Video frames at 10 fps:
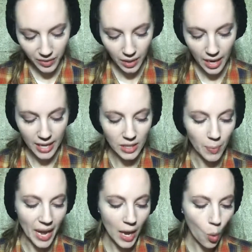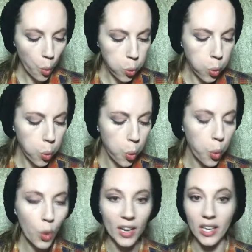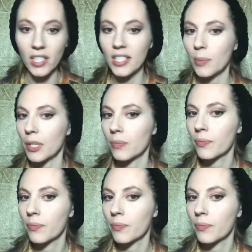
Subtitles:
It has a matte and a shimmer.